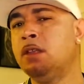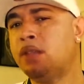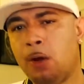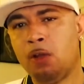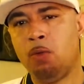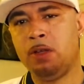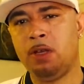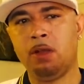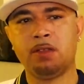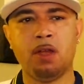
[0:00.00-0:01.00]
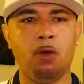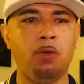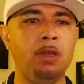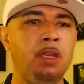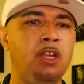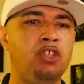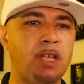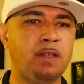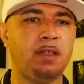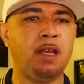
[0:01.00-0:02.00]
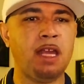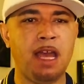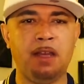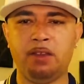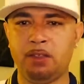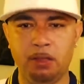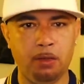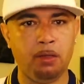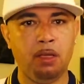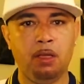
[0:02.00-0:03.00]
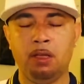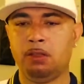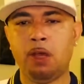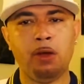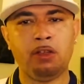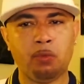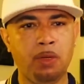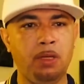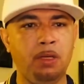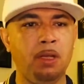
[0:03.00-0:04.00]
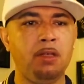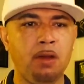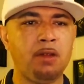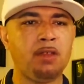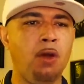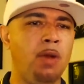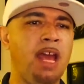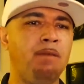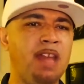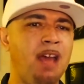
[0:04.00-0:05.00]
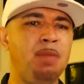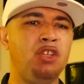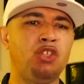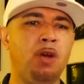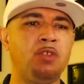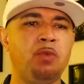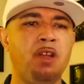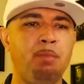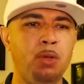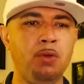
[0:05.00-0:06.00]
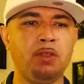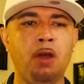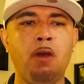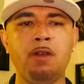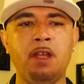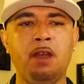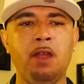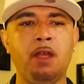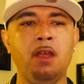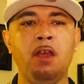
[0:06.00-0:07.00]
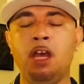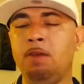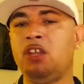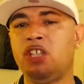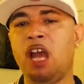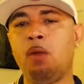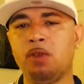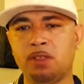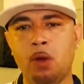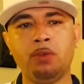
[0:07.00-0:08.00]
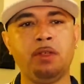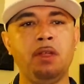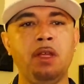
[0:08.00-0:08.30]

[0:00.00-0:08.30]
31 years old, and Jessica Alice Cook, 33 years old have now been charged with abuse or neglect of a child resulting